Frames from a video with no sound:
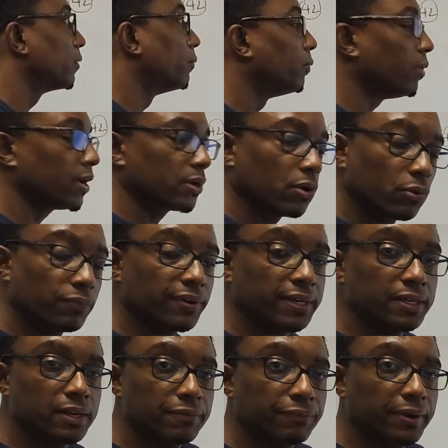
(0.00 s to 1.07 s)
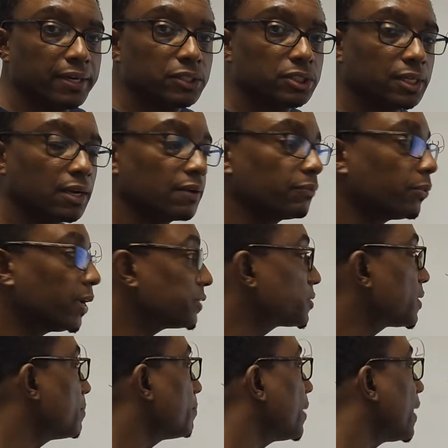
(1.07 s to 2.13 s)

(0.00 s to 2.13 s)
1 over the differential of what's in